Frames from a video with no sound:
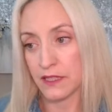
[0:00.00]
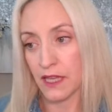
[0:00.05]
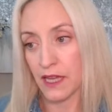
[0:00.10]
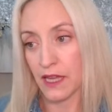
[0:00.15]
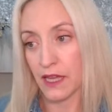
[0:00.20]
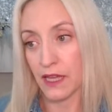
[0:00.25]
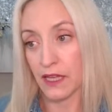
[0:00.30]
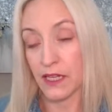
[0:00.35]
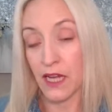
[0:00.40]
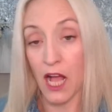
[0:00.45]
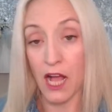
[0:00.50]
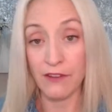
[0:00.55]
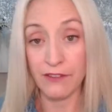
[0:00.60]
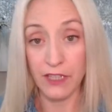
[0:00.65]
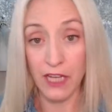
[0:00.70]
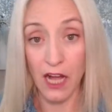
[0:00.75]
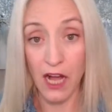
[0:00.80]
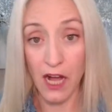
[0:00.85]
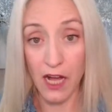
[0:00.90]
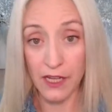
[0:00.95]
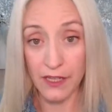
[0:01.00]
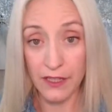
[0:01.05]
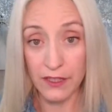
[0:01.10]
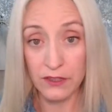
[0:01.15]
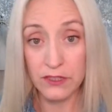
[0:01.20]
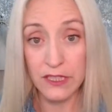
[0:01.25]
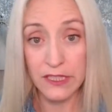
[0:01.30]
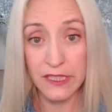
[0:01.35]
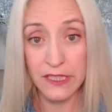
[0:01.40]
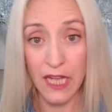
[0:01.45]
say an
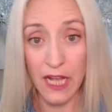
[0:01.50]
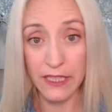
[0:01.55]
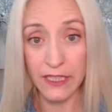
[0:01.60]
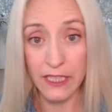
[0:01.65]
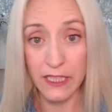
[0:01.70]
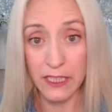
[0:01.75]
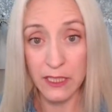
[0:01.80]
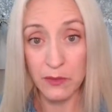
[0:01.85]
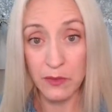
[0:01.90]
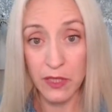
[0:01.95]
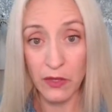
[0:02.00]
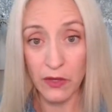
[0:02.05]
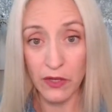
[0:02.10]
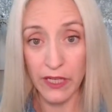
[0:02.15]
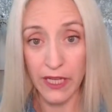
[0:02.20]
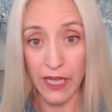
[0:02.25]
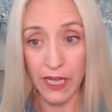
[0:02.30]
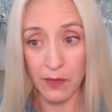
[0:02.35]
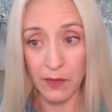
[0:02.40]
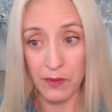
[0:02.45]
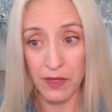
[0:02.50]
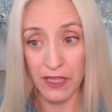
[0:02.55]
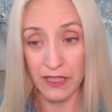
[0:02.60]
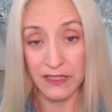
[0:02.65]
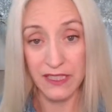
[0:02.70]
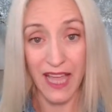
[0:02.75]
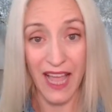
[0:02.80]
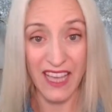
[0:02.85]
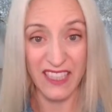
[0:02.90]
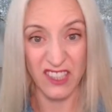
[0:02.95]
avocado does not need to be organic
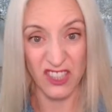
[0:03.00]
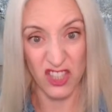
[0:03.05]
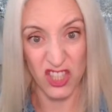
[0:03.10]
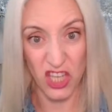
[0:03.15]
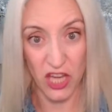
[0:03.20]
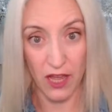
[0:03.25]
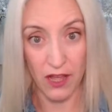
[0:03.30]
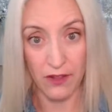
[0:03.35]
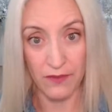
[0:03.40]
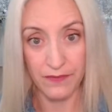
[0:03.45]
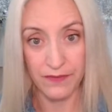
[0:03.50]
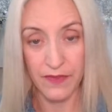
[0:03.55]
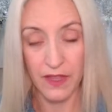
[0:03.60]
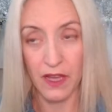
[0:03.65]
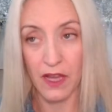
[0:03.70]
because it has a shell.